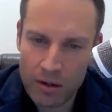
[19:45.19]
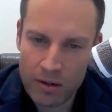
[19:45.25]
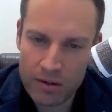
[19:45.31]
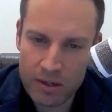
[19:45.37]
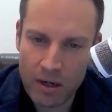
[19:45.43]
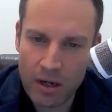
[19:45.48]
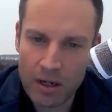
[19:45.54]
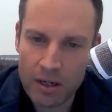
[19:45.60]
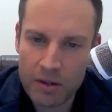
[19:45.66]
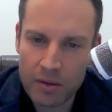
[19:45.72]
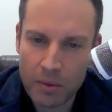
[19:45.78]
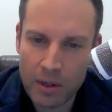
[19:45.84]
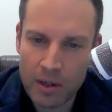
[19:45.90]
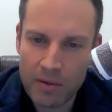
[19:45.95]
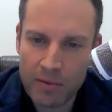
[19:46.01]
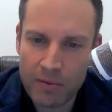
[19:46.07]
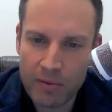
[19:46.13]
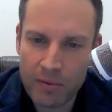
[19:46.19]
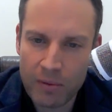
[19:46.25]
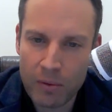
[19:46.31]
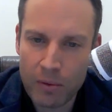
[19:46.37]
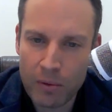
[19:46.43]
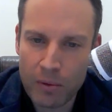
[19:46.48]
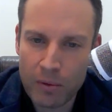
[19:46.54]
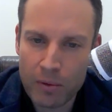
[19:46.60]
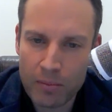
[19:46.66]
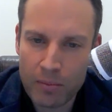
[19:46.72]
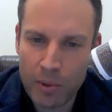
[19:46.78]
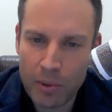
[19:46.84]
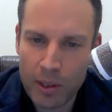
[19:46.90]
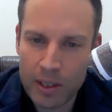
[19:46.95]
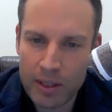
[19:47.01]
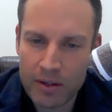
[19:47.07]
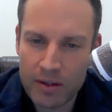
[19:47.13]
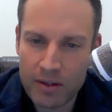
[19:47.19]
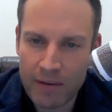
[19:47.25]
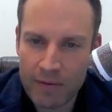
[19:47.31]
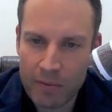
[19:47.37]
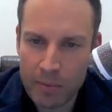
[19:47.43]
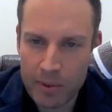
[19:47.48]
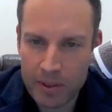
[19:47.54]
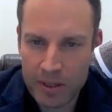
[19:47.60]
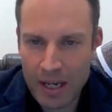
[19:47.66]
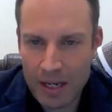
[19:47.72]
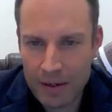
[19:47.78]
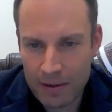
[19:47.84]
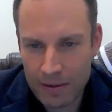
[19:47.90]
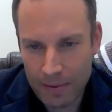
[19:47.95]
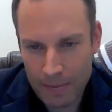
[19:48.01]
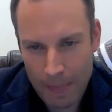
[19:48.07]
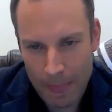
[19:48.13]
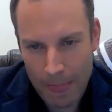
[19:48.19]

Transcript: Erskine 24.7%.